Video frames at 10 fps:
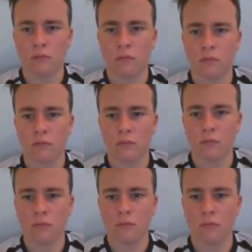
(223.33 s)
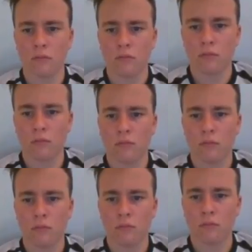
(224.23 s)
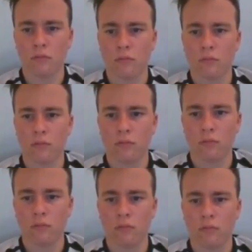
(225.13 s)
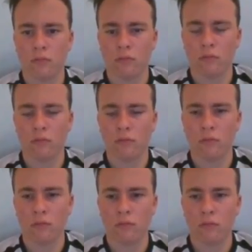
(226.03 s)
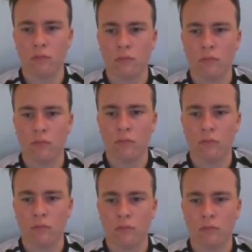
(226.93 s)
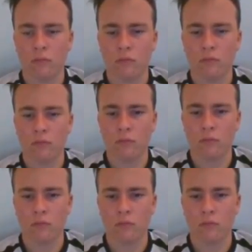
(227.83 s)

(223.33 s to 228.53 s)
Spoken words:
(silent)